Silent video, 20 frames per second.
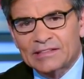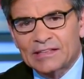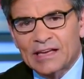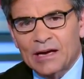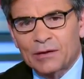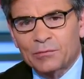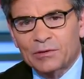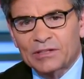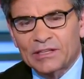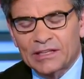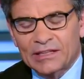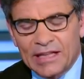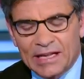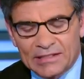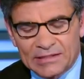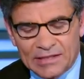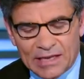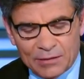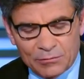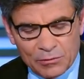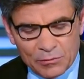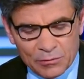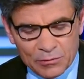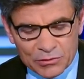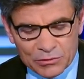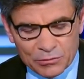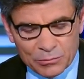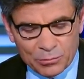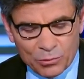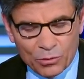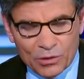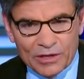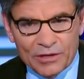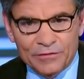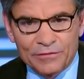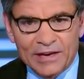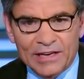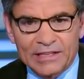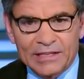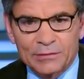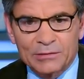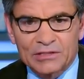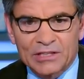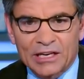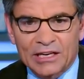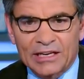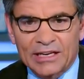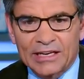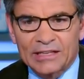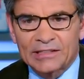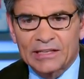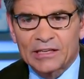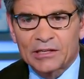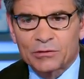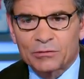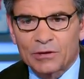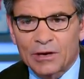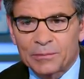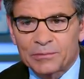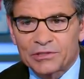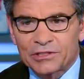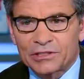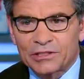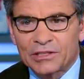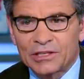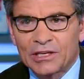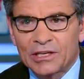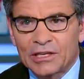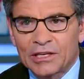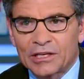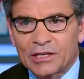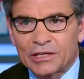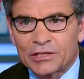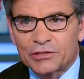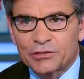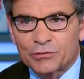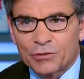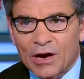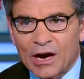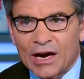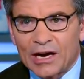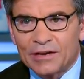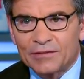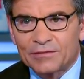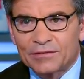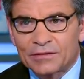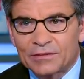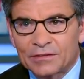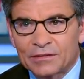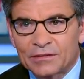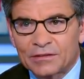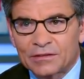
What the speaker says: That's not what was reported. In fact, he was on an anti-corruption drive.